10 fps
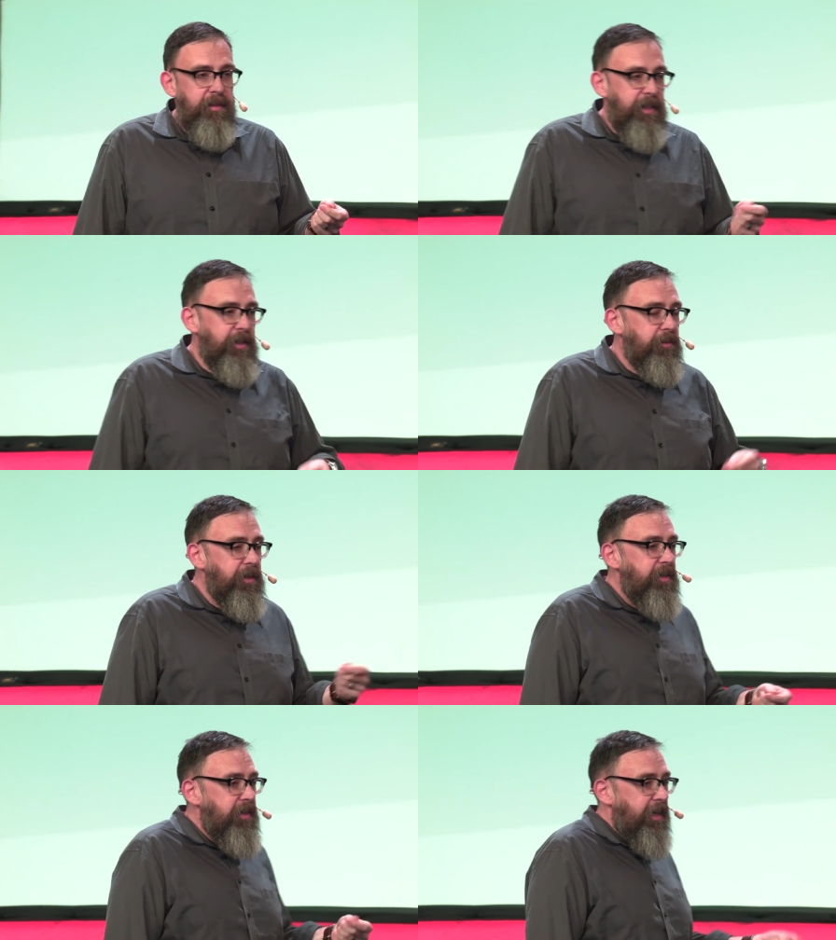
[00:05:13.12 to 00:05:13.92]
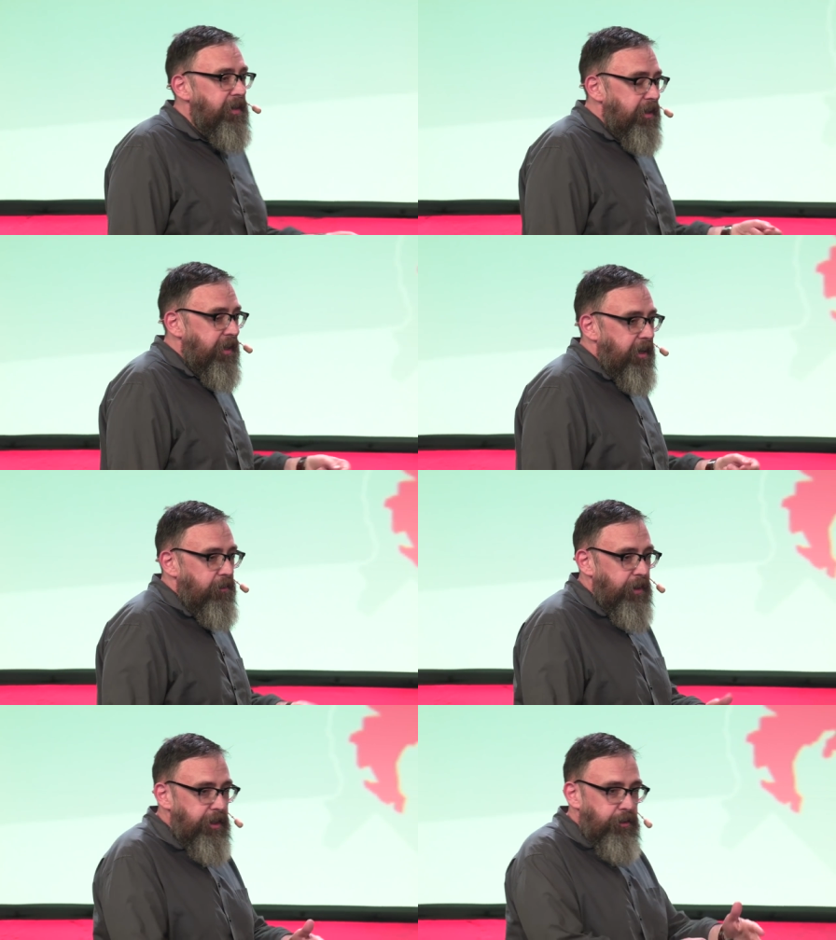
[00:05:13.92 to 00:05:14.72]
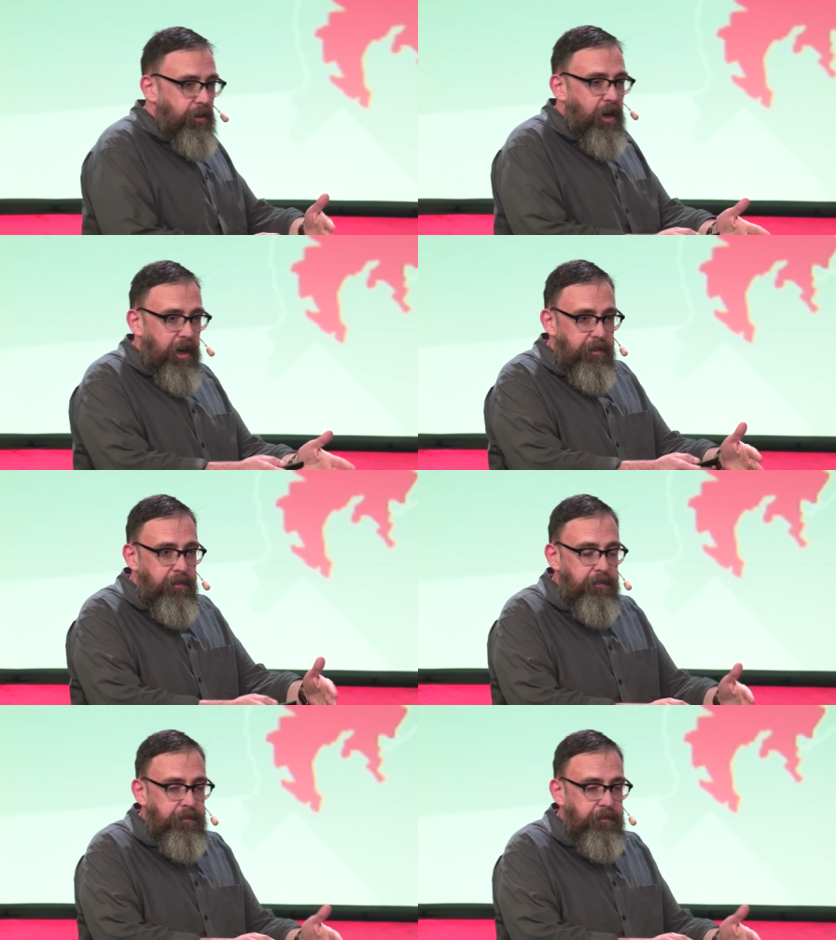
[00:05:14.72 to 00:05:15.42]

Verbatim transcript: districts tend to get redrawn